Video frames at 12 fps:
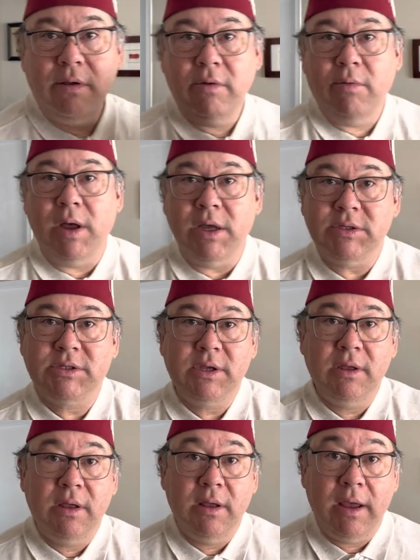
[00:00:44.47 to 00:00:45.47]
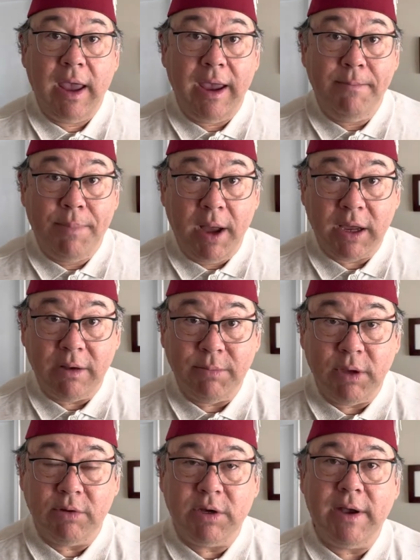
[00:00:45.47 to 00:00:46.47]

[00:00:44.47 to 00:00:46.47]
was a bucket mute.